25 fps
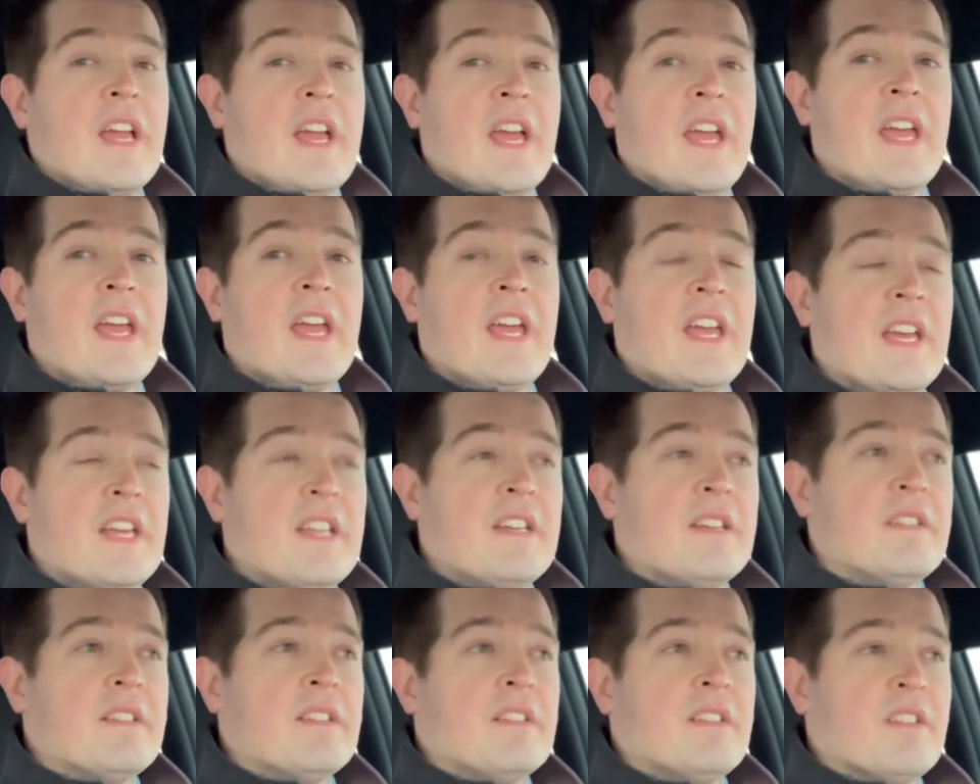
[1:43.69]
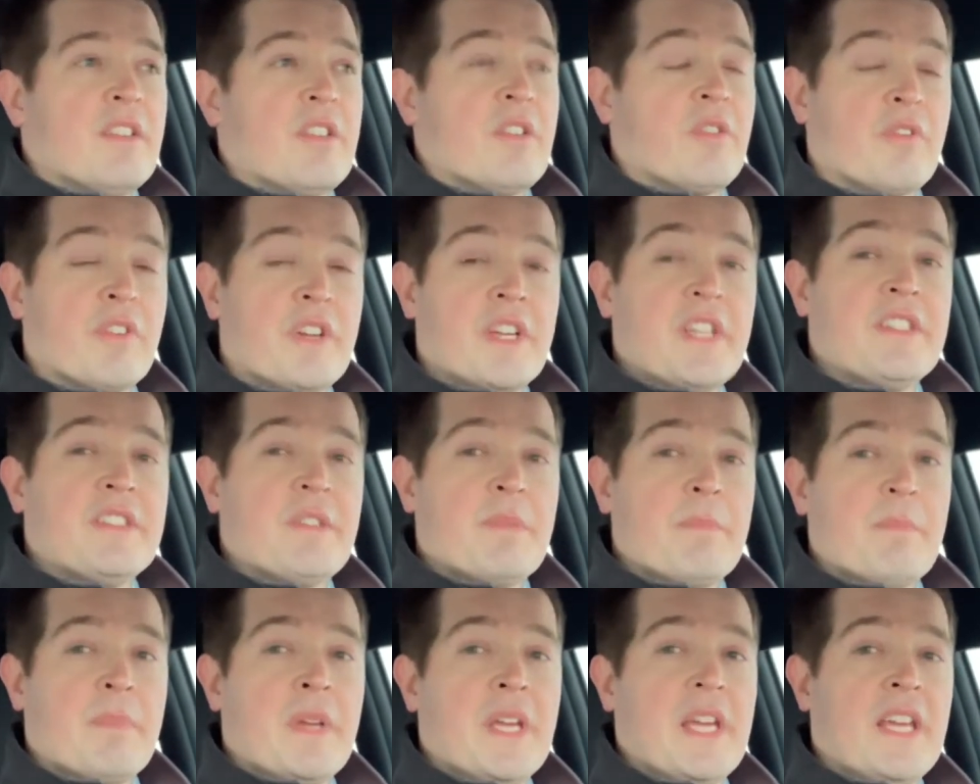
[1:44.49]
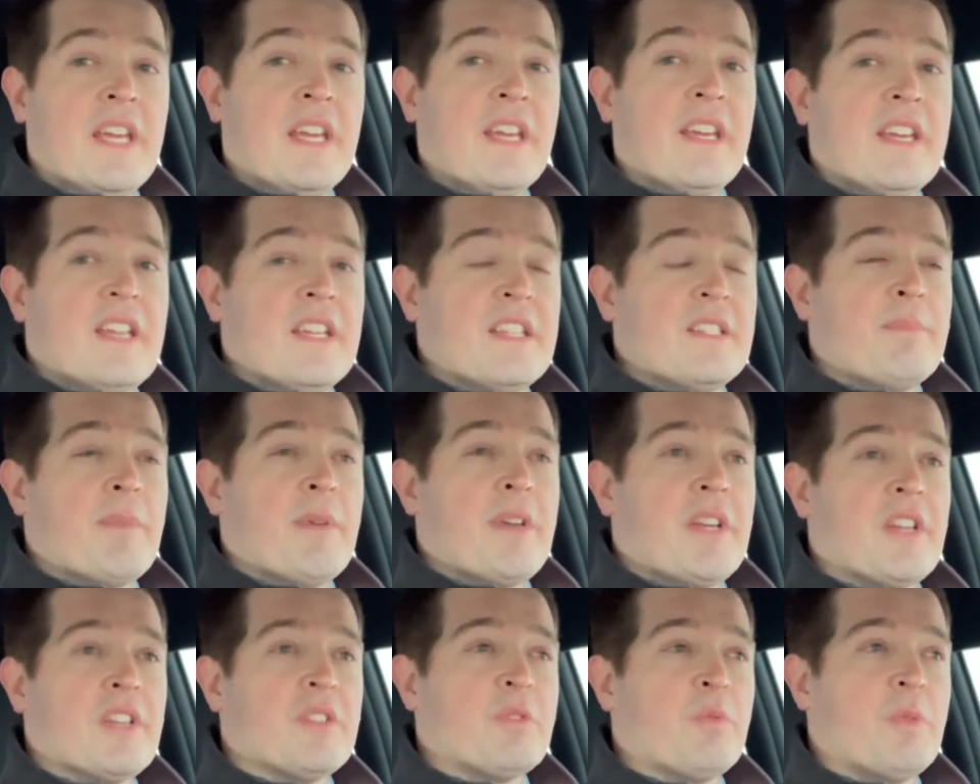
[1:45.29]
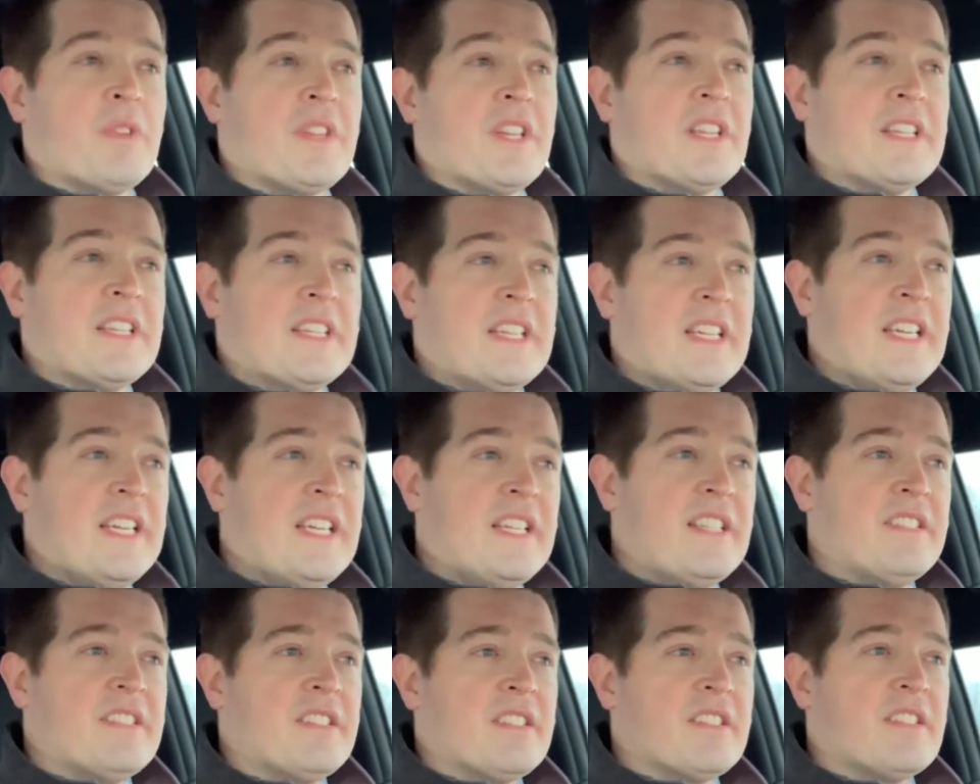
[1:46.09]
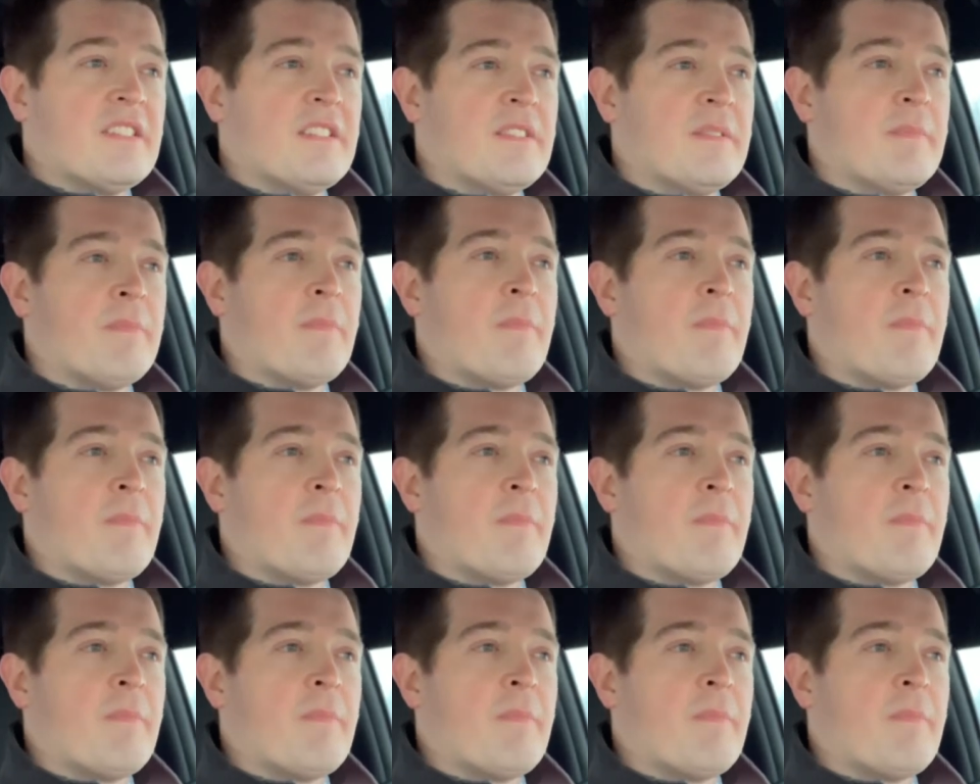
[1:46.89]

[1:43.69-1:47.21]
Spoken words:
And the reason being is because with the lease,